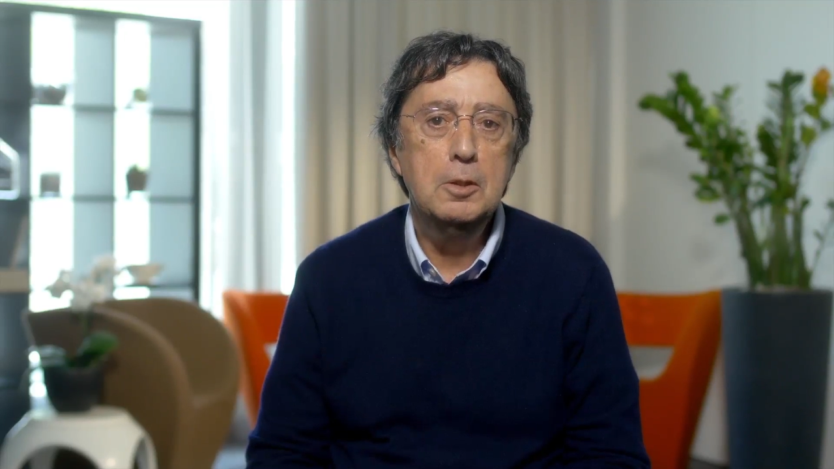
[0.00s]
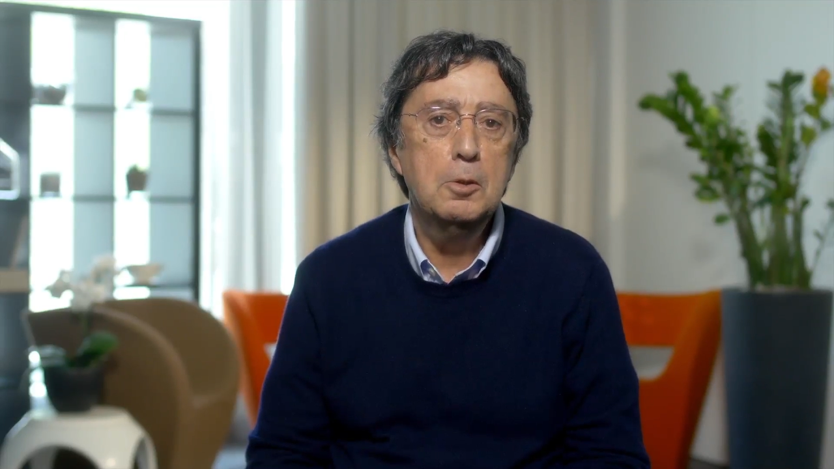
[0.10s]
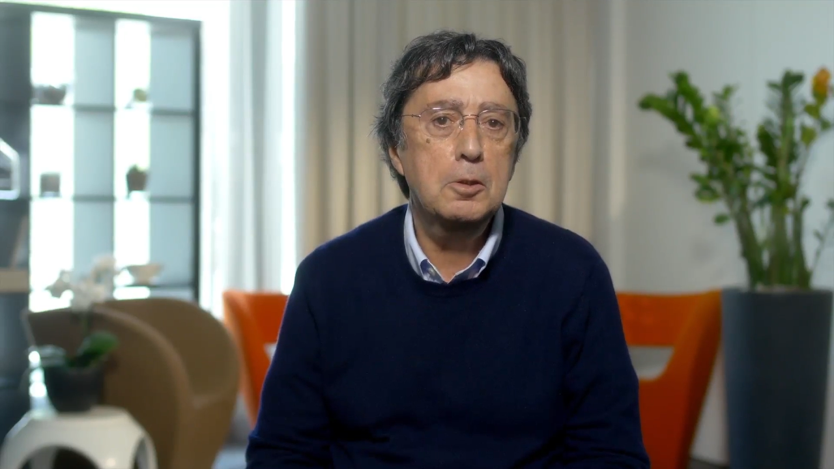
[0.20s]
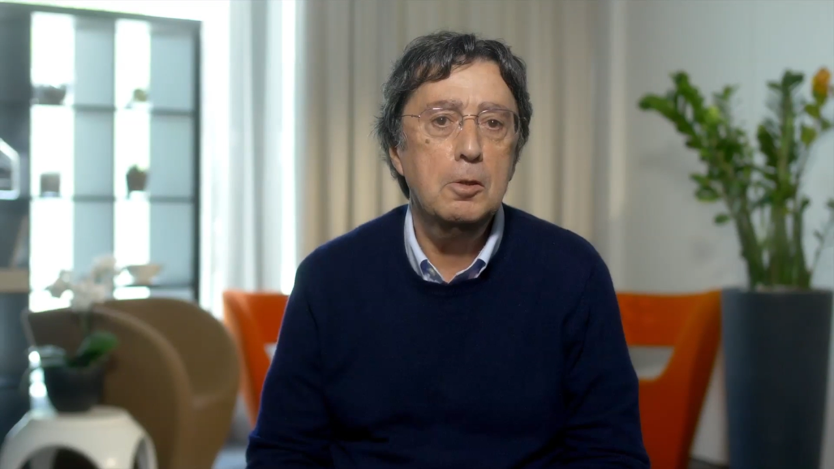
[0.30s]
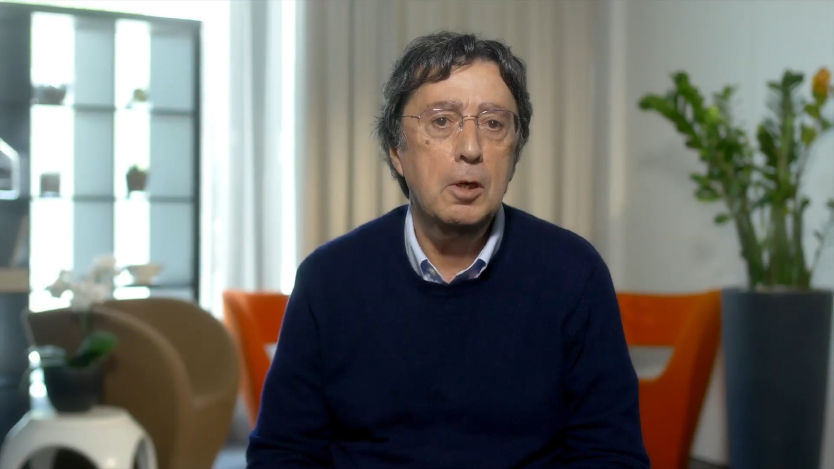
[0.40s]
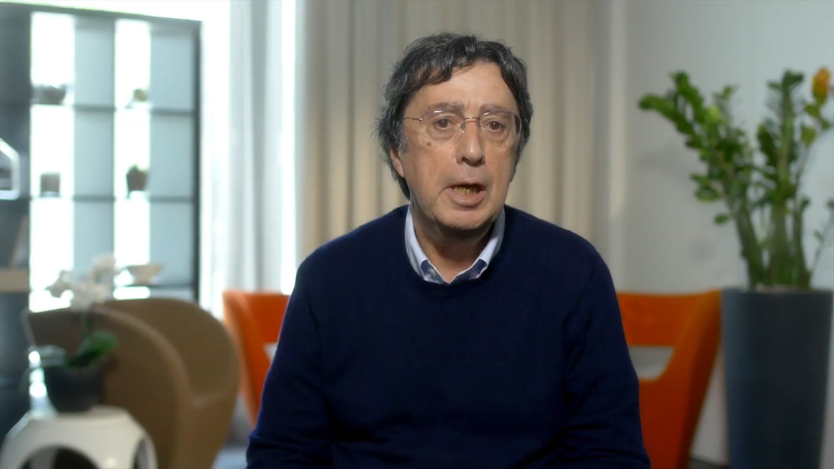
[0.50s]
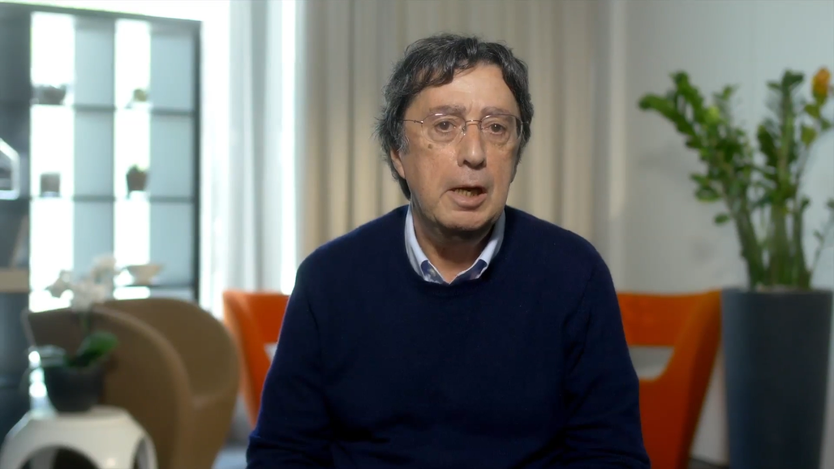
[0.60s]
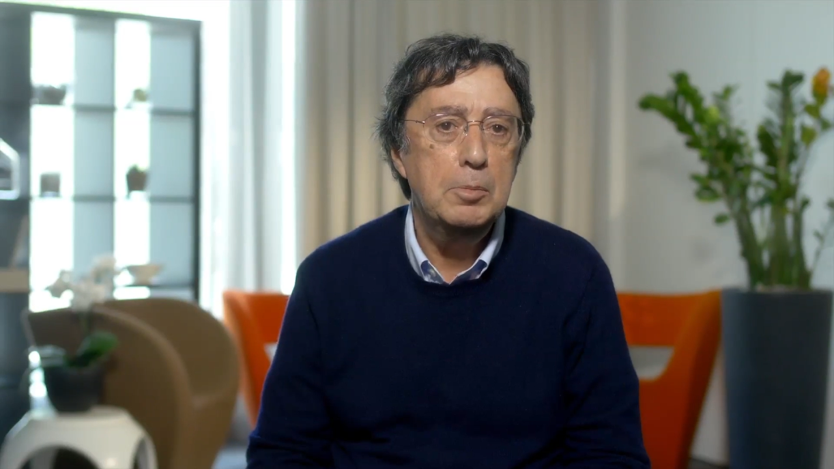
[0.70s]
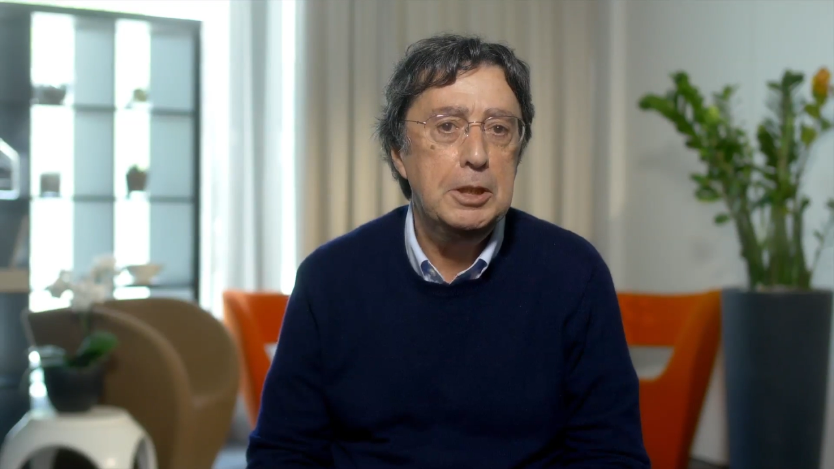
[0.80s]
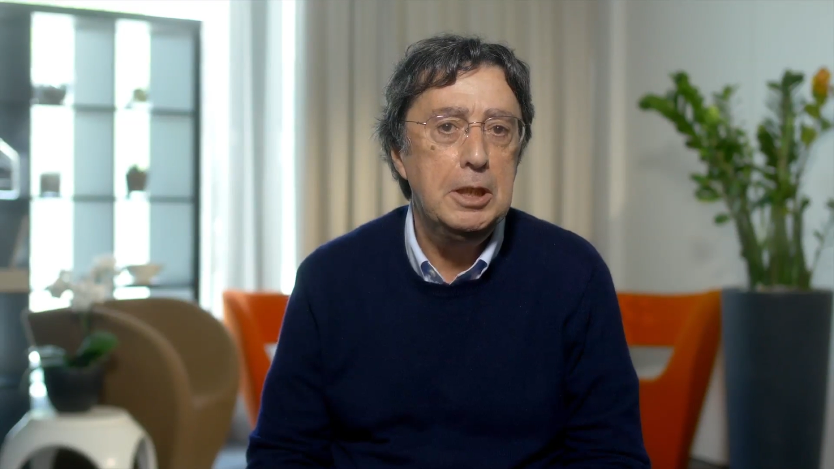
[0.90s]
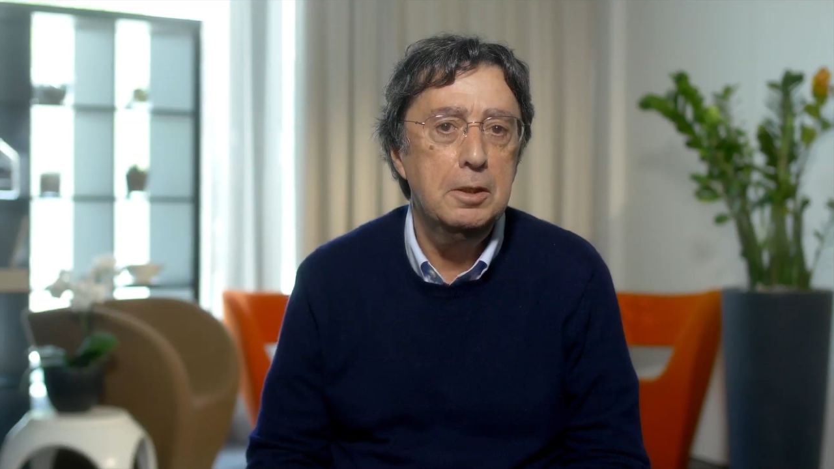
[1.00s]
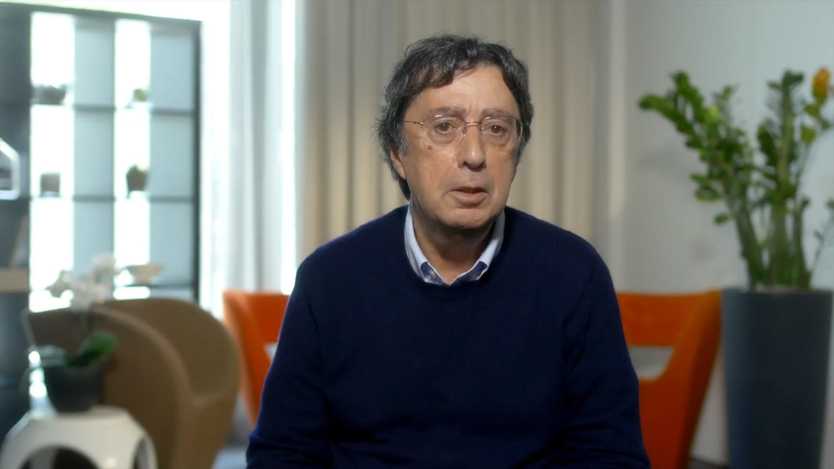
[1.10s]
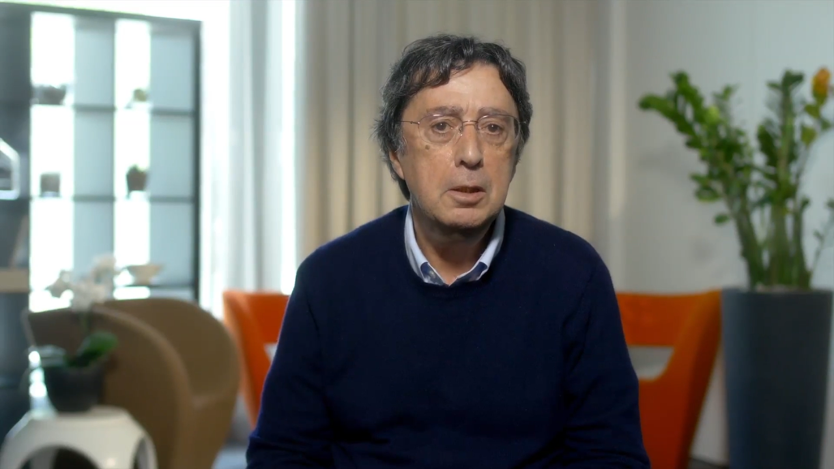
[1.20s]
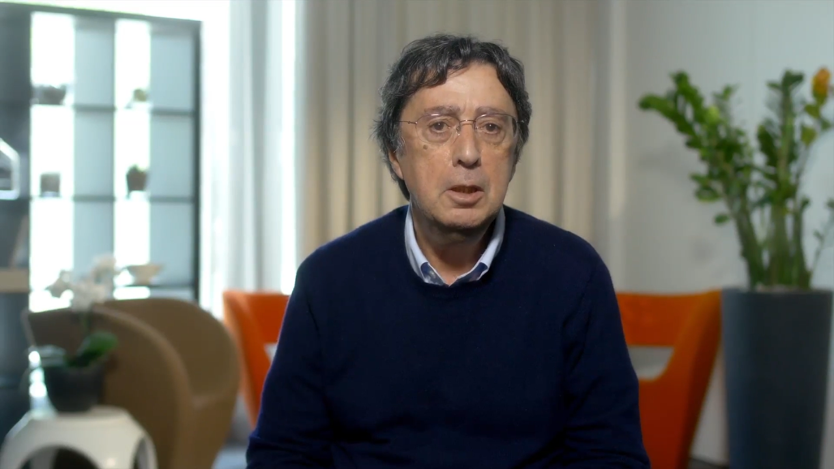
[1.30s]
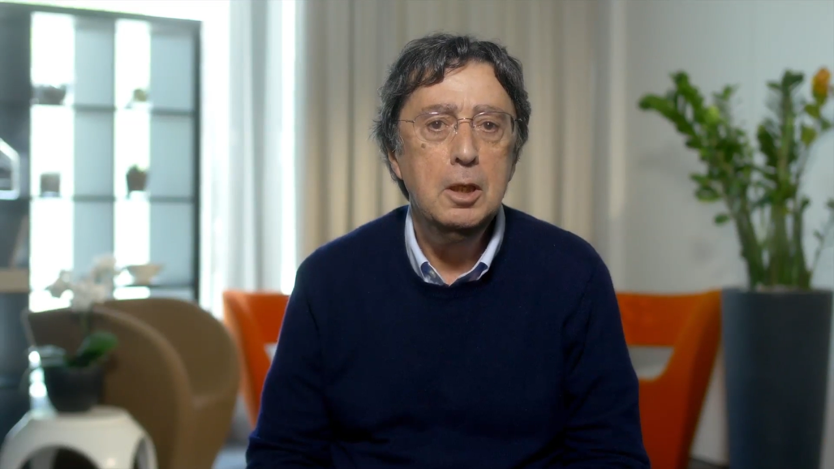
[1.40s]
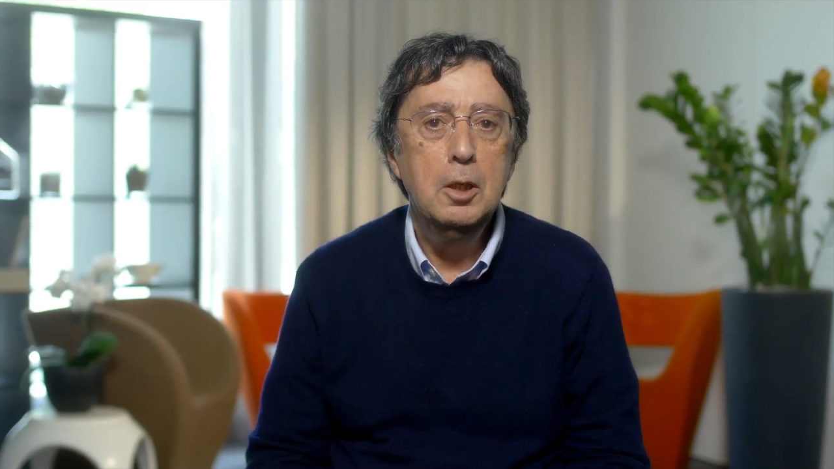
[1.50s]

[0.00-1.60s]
Doctor Herb Schilder